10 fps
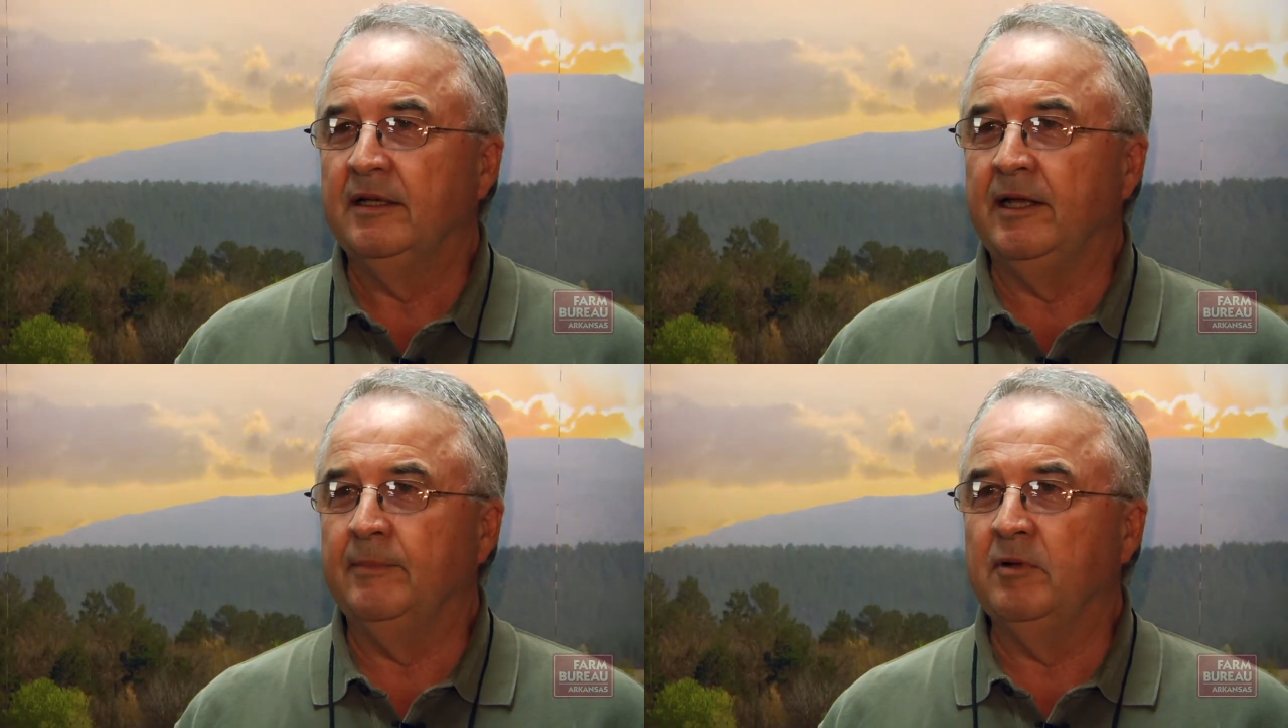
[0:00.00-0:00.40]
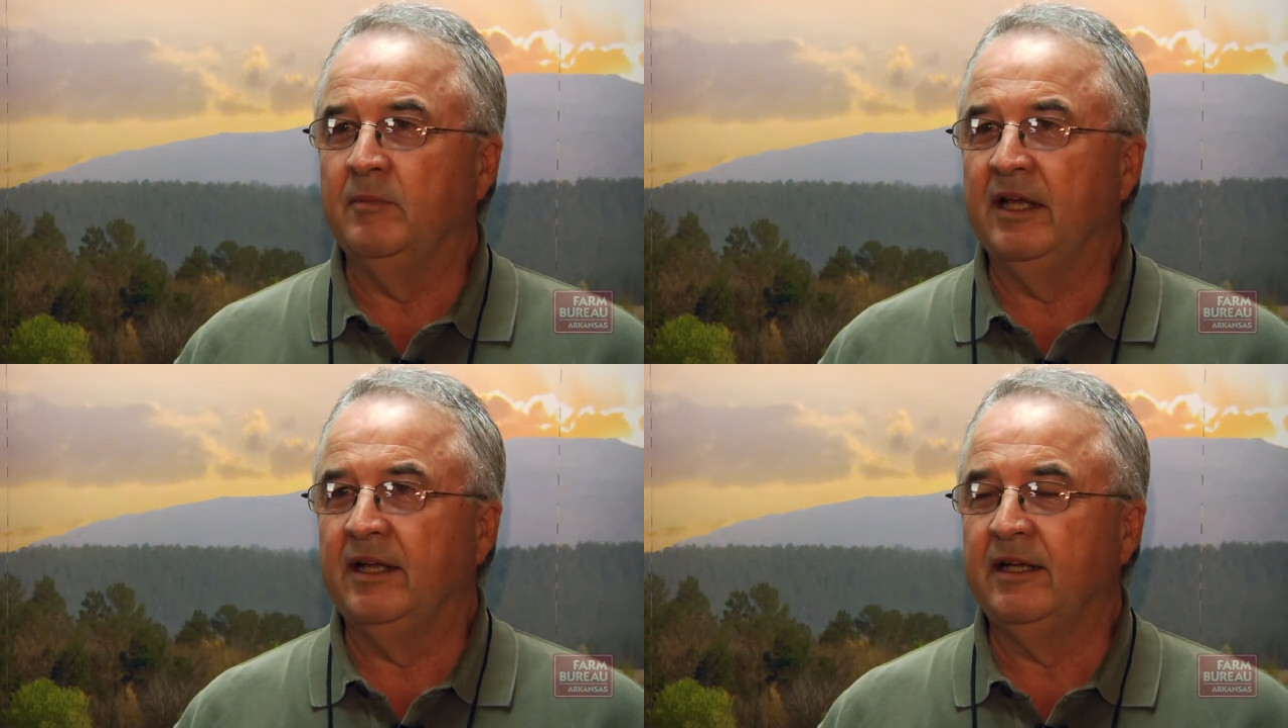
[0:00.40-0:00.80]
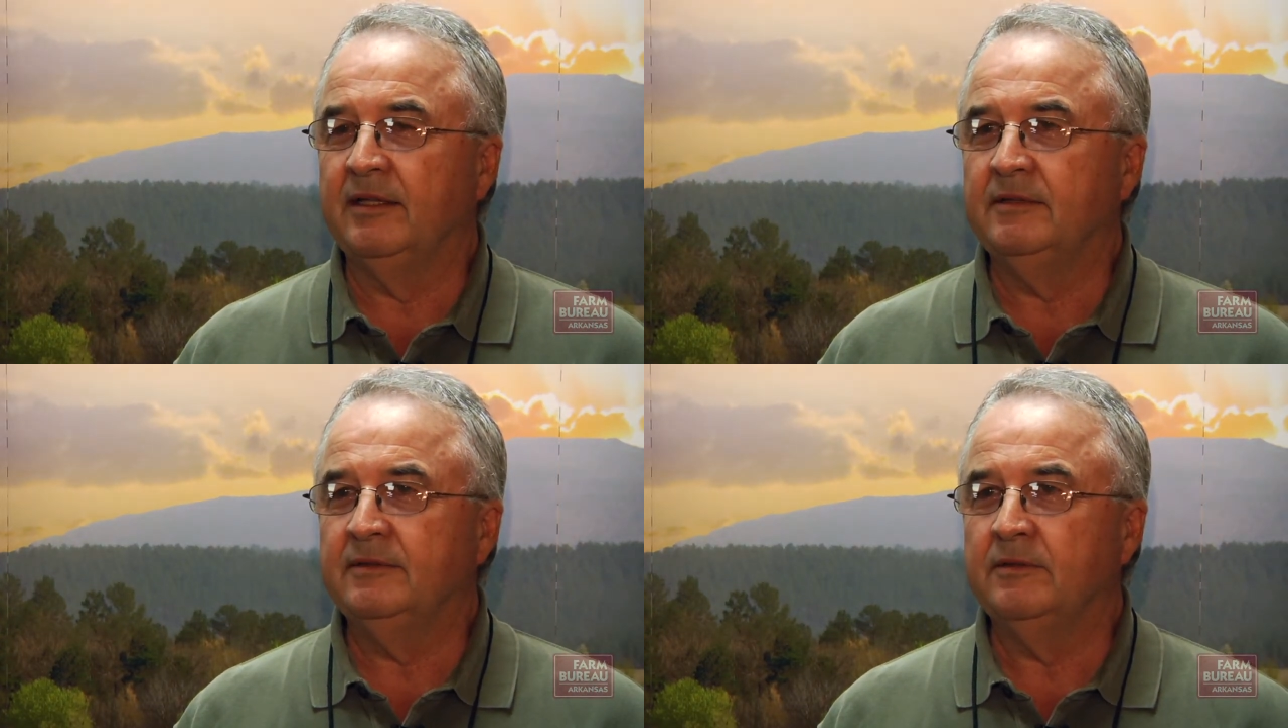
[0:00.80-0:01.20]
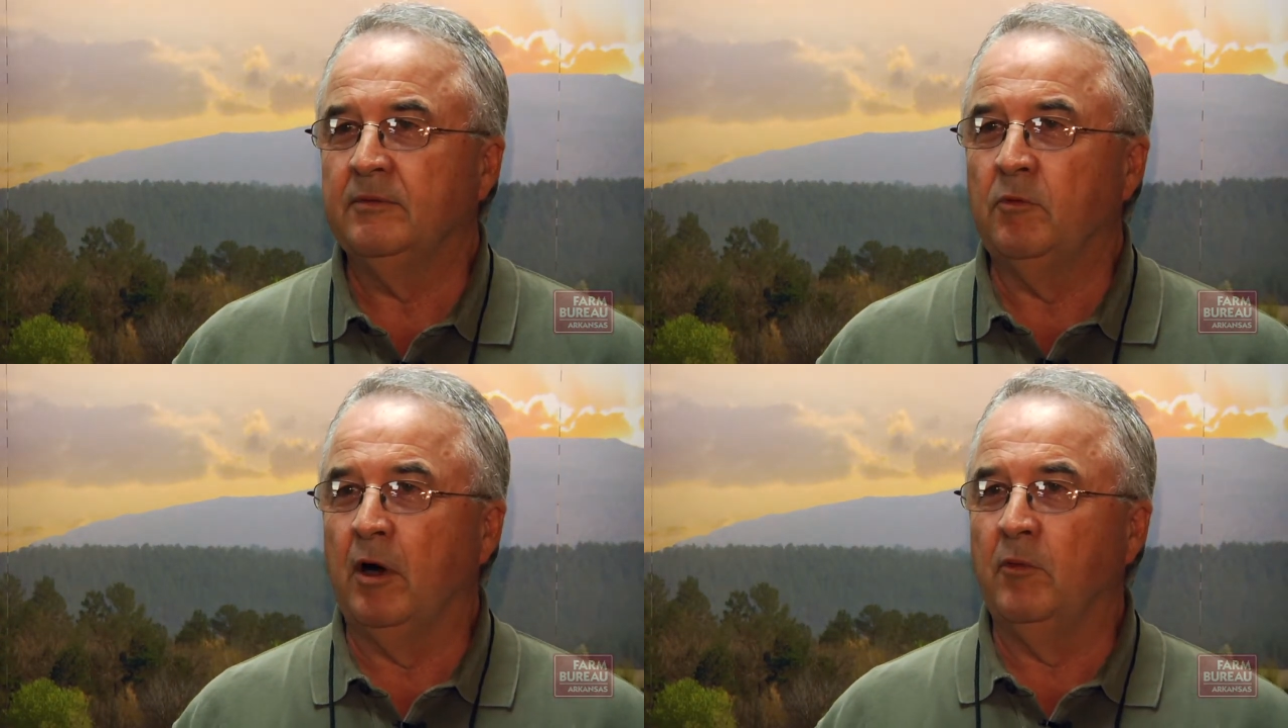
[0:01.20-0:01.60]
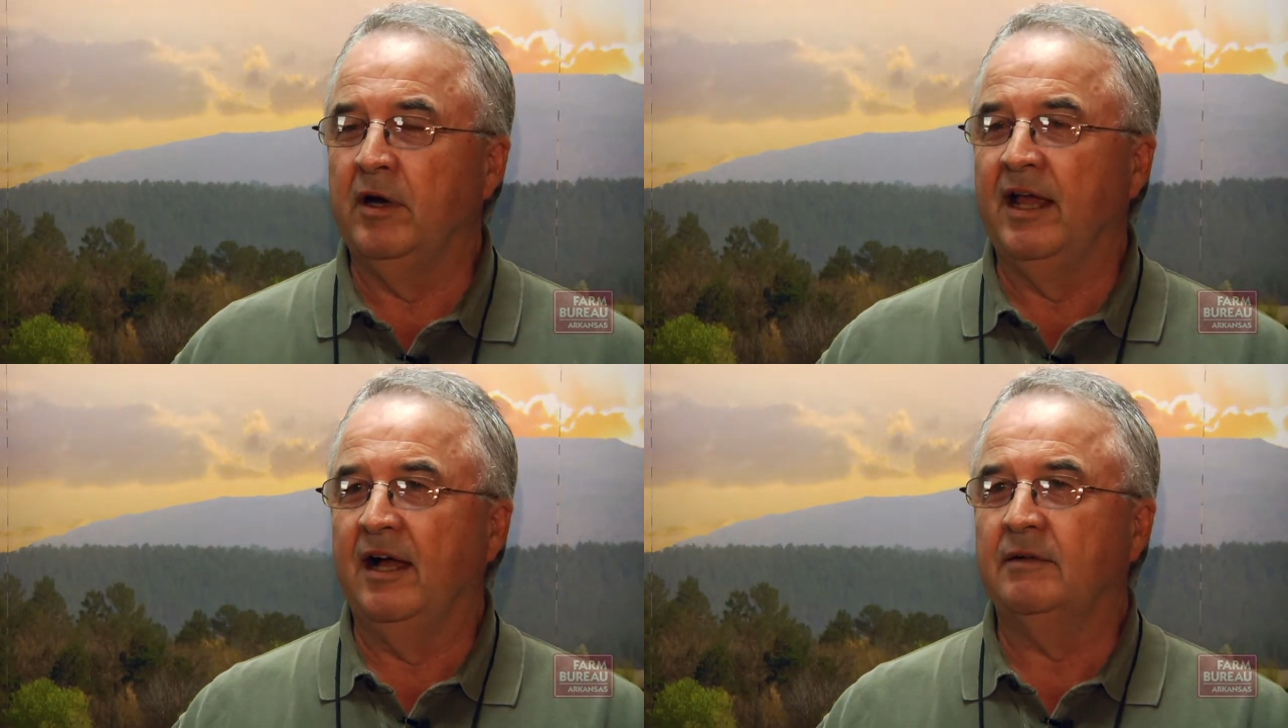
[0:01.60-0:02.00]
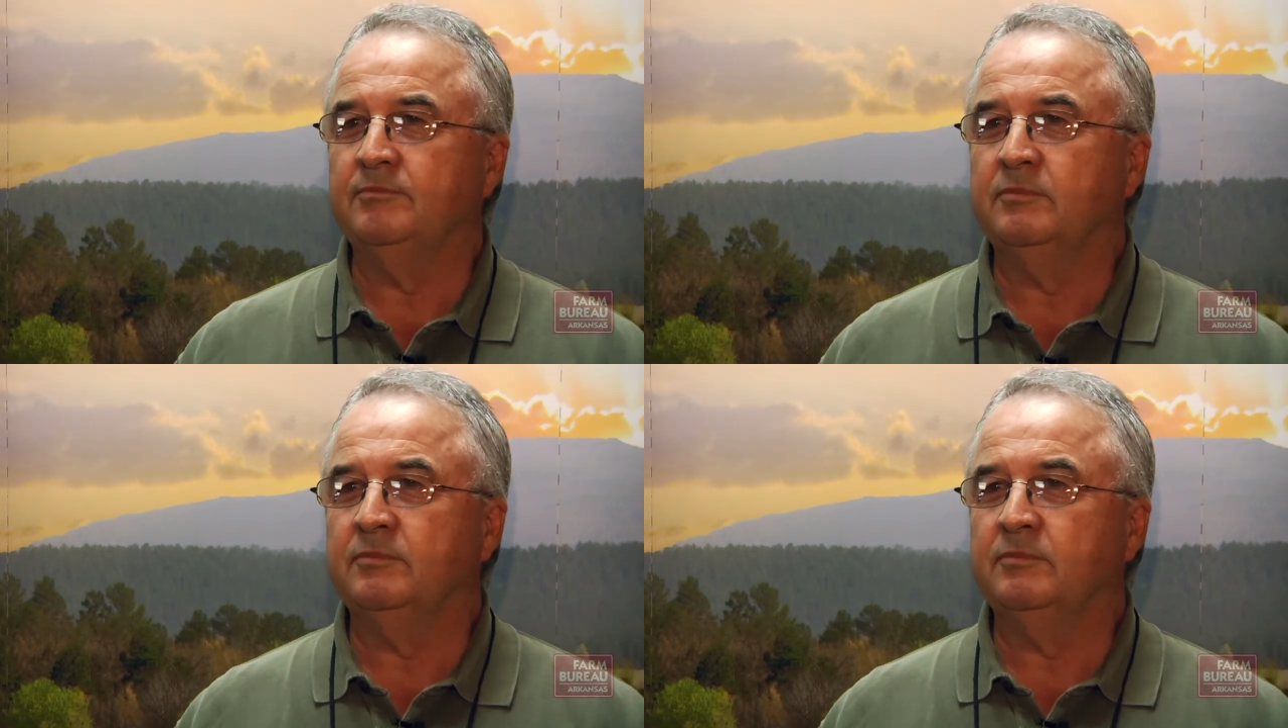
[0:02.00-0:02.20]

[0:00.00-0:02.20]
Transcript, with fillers: implementing what we're now